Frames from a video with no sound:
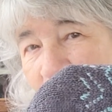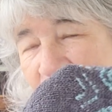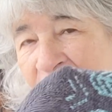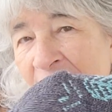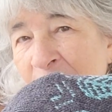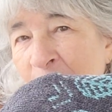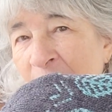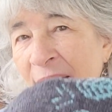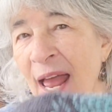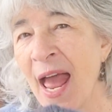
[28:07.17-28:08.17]
percent,
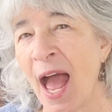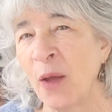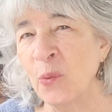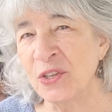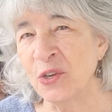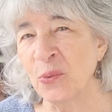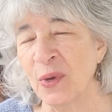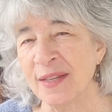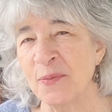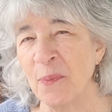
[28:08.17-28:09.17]
but I wish it
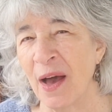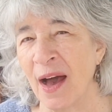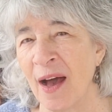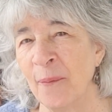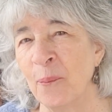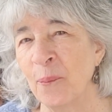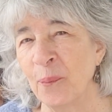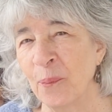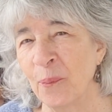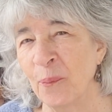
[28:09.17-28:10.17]
was um,
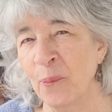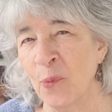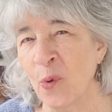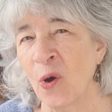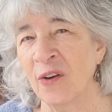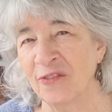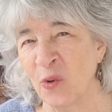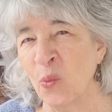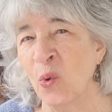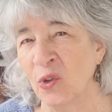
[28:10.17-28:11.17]
more of a
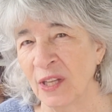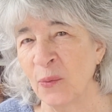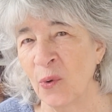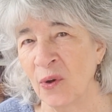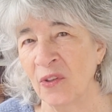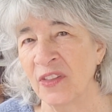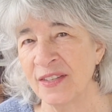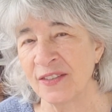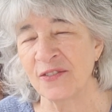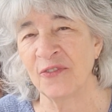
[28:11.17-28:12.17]
woolly wool.
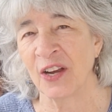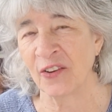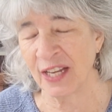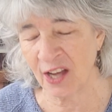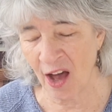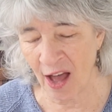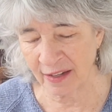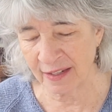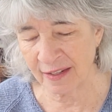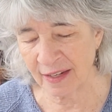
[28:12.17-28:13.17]
This is very
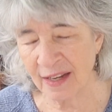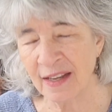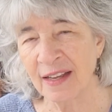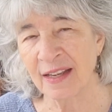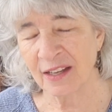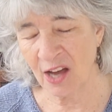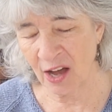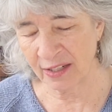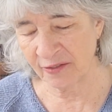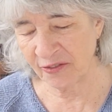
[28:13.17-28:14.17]
cotton,
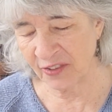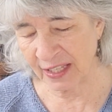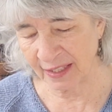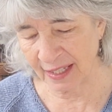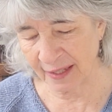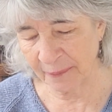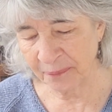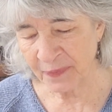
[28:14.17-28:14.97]
cotton feeling.